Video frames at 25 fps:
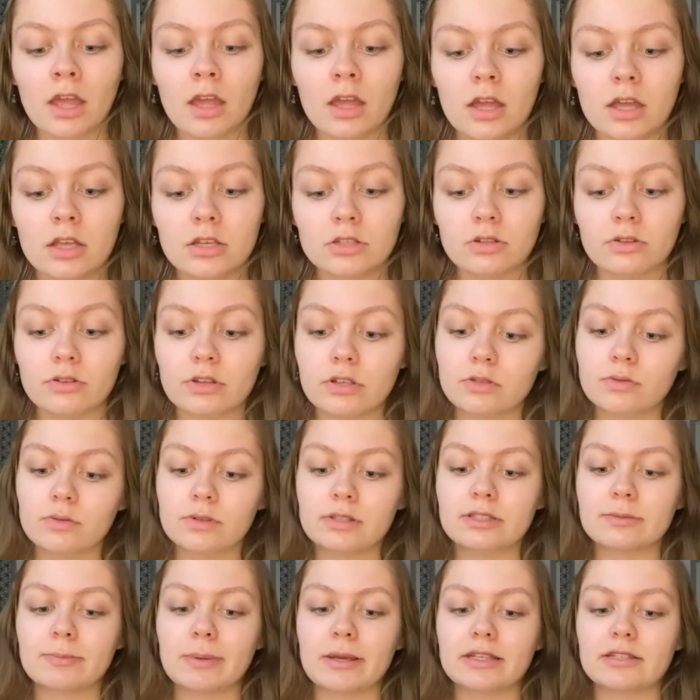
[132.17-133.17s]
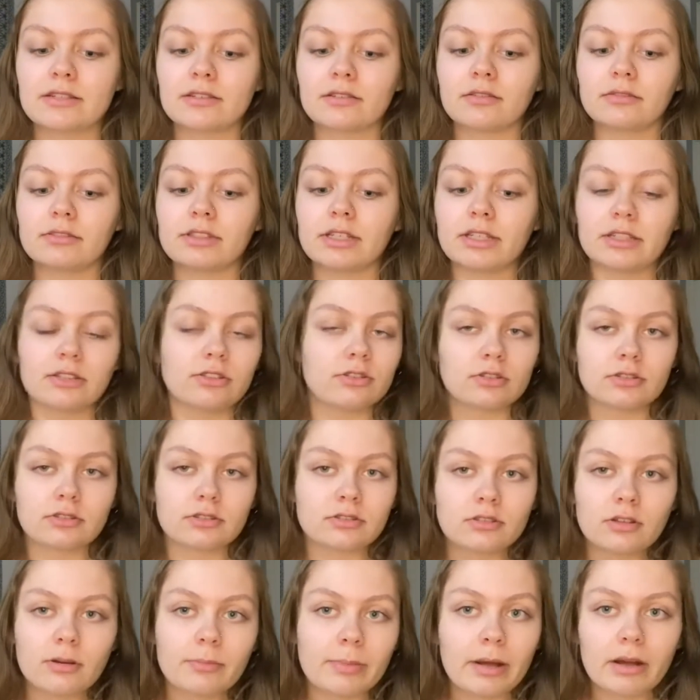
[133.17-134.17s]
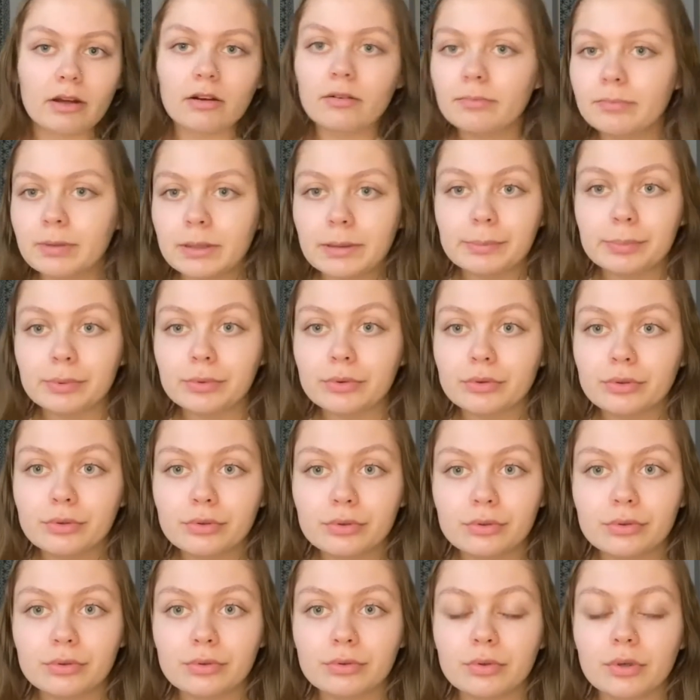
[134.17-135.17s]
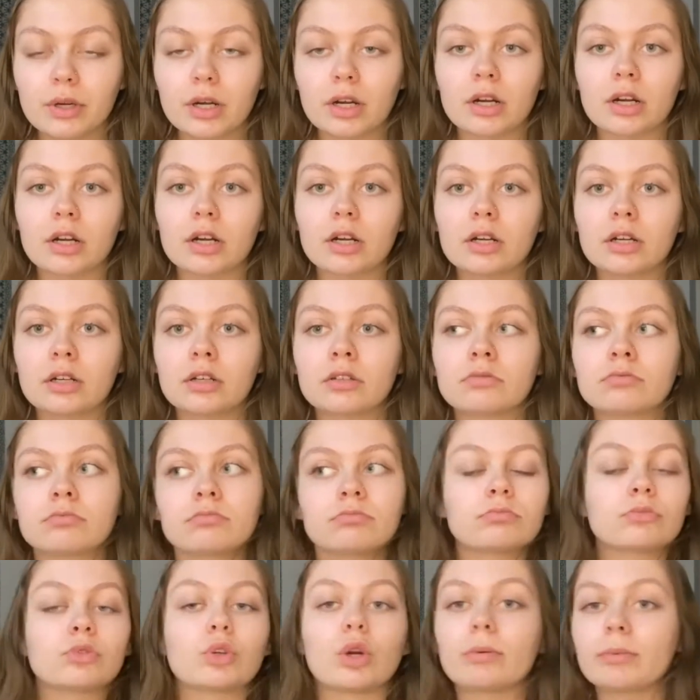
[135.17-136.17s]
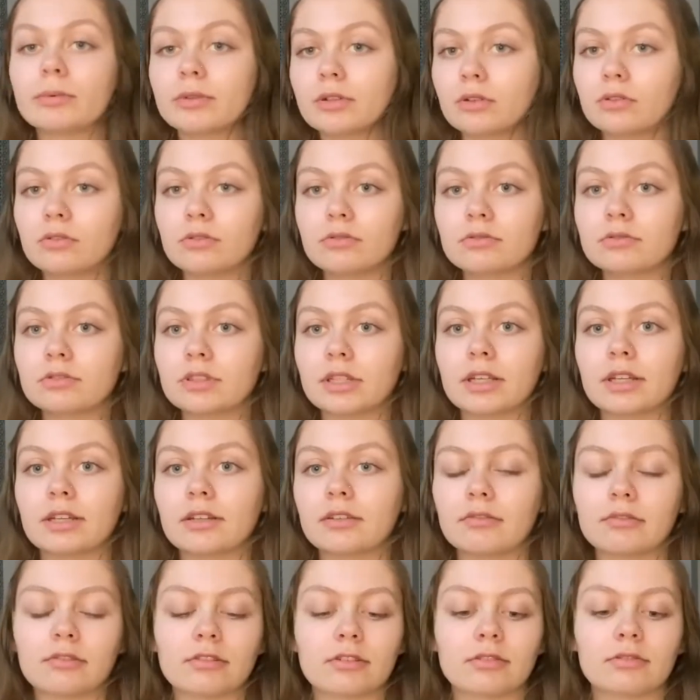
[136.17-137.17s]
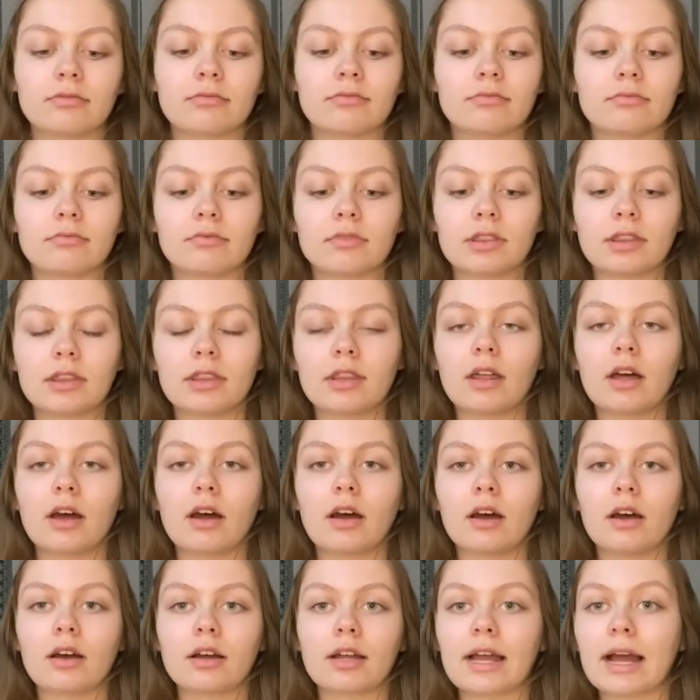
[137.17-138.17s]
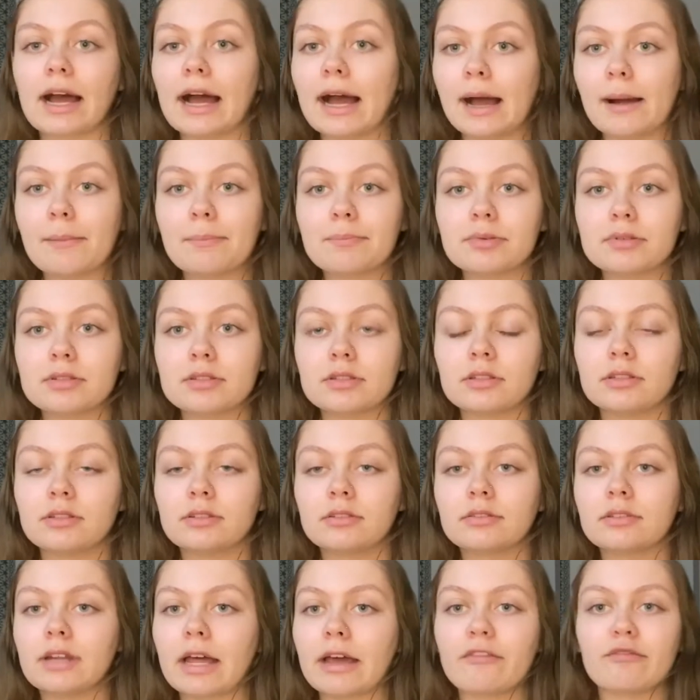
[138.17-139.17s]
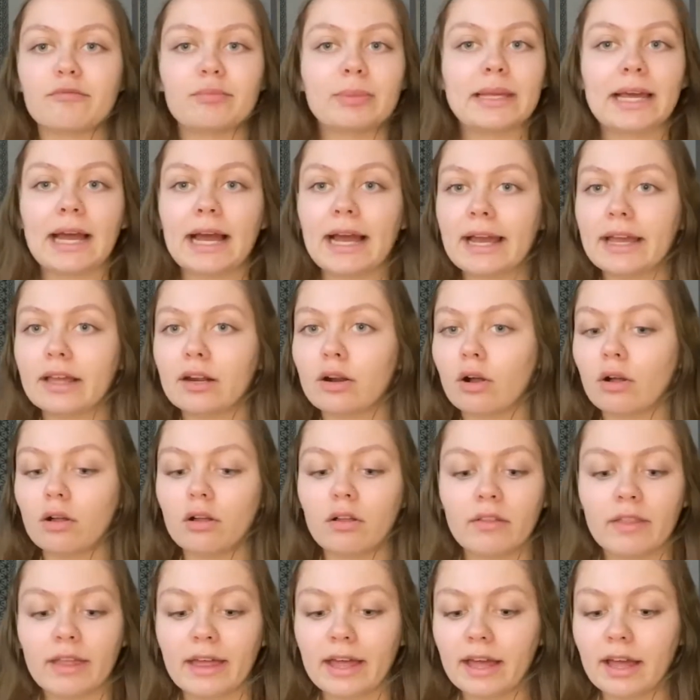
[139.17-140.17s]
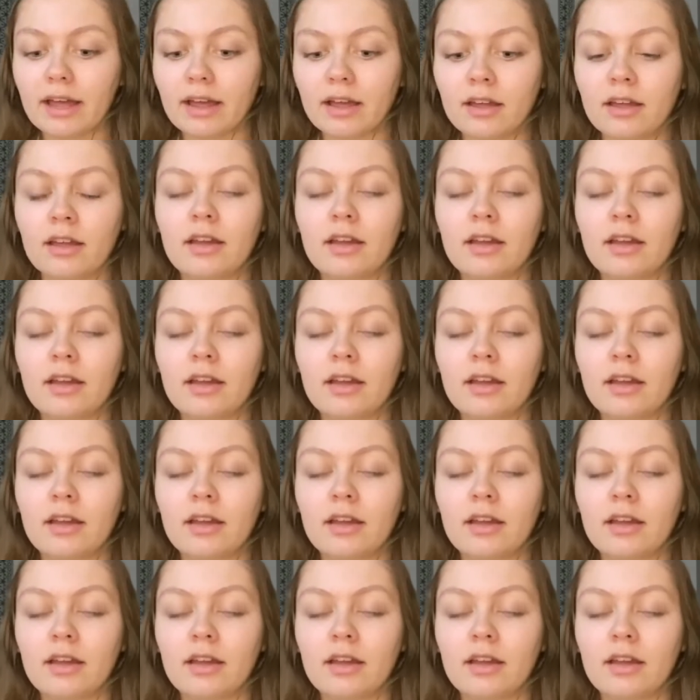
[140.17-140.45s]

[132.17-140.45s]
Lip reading: So this one's basically just about people who are criminals, and the cops and FBI and all that.